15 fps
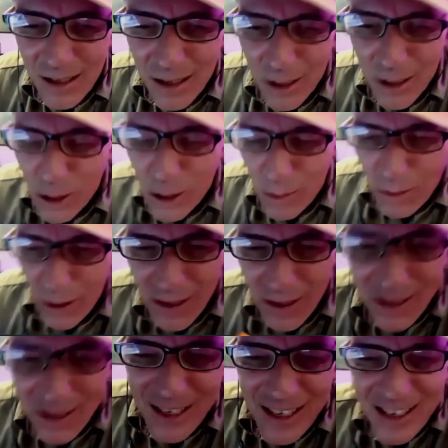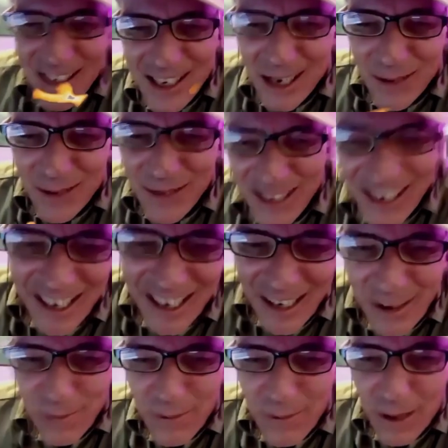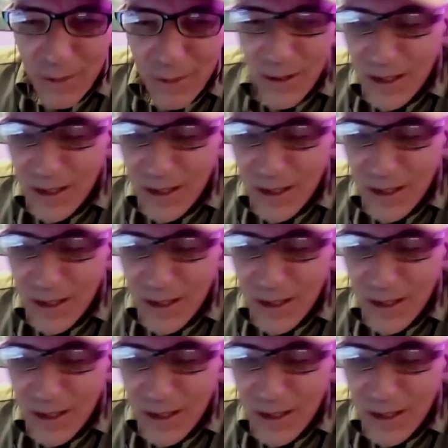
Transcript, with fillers: The community is getting involved